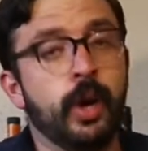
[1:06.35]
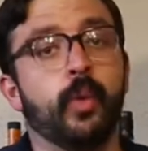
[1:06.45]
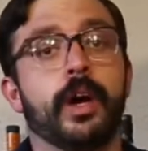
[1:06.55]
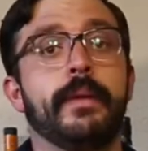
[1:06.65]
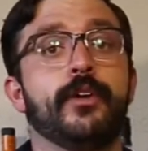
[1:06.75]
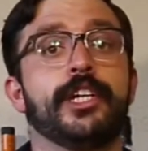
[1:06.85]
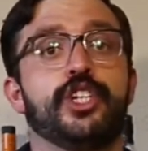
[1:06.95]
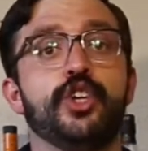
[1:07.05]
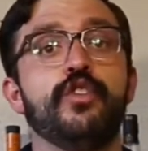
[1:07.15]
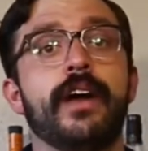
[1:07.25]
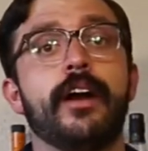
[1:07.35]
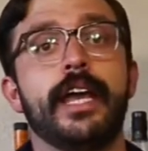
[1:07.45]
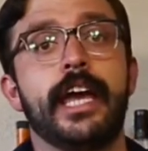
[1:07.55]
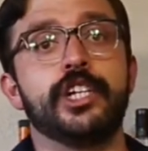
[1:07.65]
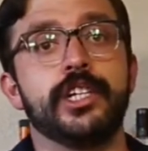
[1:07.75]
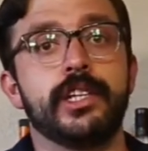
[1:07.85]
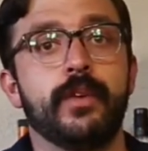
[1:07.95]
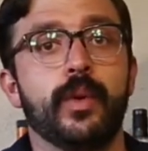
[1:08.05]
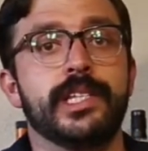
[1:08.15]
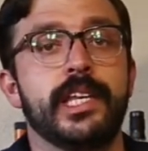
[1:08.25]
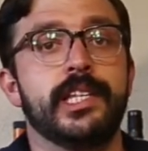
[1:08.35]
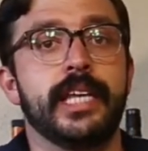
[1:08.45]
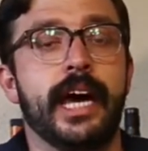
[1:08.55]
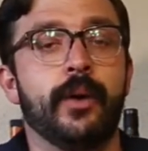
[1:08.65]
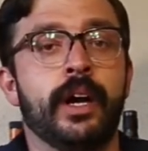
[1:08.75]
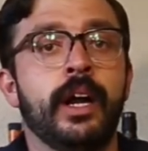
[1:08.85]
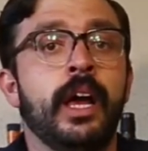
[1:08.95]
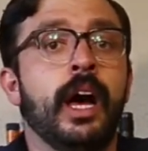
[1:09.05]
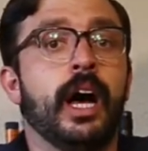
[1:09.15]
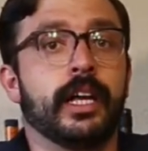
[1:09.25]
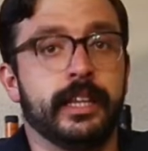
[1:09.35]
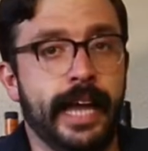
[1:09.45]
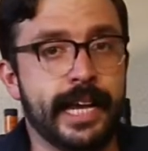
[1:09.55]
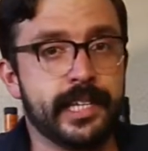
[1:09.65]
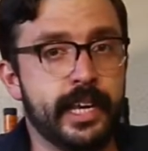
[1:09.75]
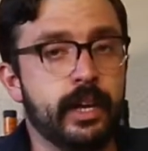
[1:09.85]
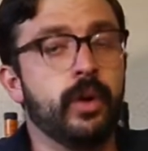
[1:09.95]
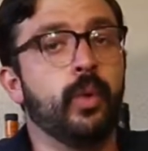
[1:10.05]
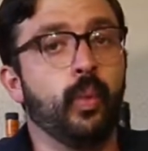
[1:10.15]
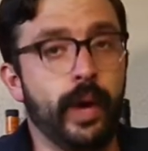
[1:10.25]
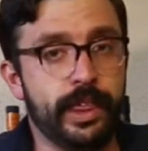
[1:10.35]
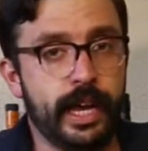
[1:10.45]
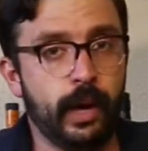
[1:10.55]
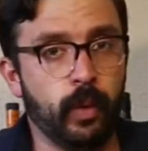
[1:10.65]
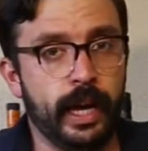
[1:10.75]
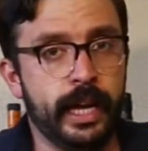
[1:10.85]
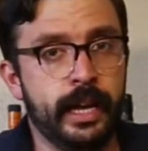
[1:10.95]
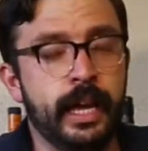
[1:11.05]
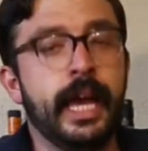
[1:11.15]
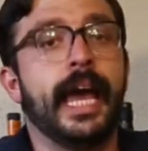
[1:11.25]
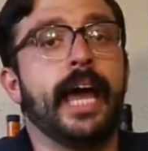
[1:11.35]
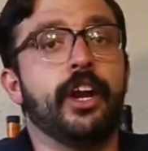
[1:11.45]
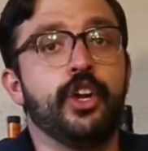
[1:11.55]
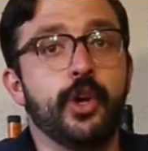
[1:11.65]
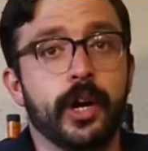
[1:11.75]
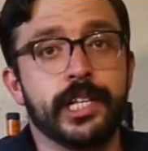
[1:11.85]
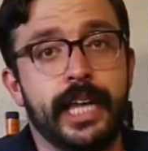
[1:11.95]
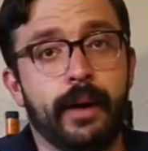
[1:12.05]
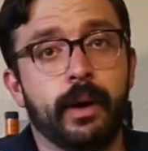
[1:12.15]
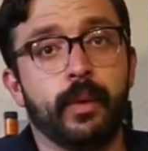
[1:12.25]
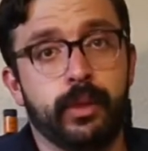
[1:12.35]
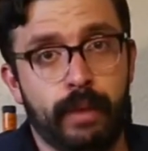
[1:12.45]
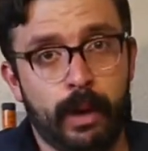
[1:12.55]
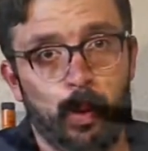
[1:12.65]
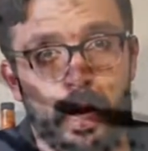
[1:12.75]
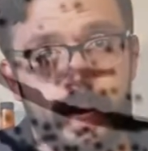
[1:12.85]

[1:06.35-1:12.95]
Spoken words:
We're going to be doing two variations of a whiskey sour, a classic with egg white, and a New York sour with red wine.